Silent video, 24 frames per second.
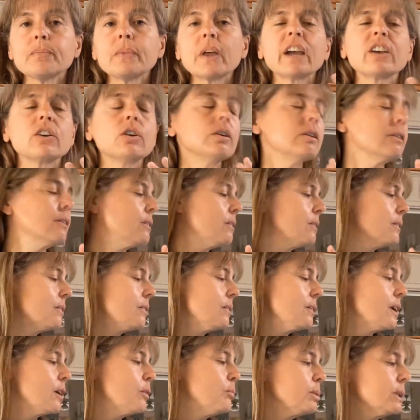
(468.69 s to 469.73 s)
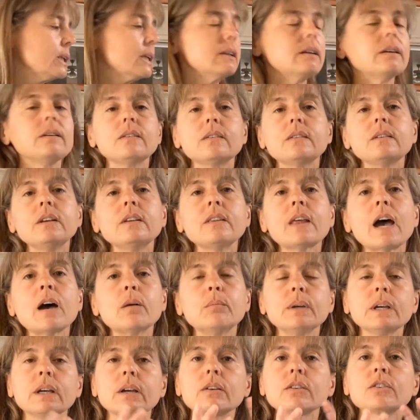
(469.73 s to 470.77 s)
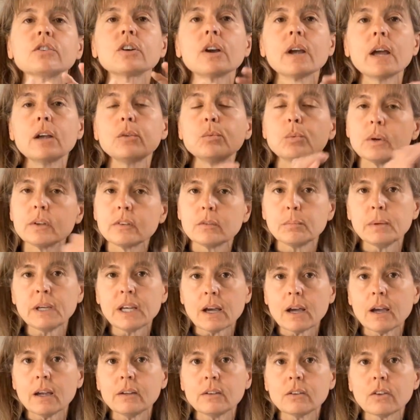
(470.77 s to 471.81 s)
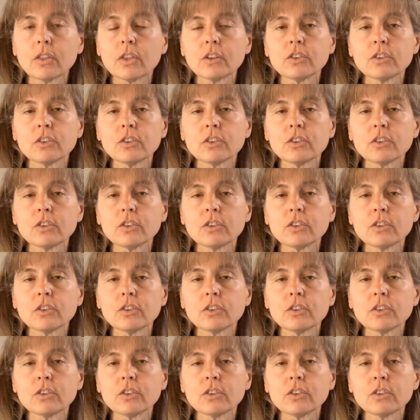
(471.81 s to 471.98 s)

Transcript: I couldn't completely see that because her head was behind